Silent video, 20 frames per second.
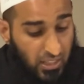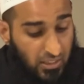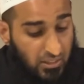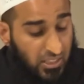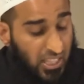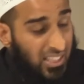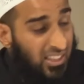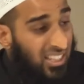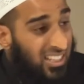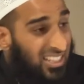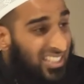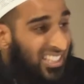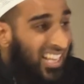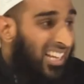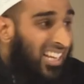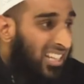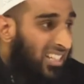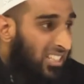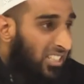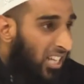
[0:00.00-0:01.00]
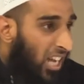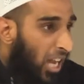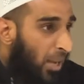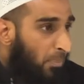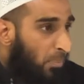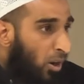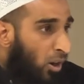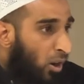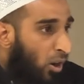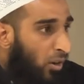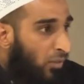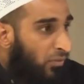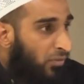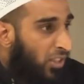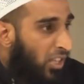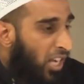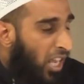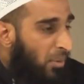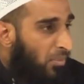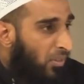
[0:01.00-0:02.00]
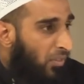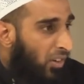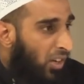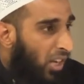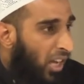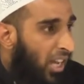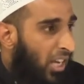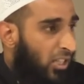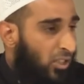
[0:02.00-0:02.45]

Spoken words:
Then the second type of the name of Allah,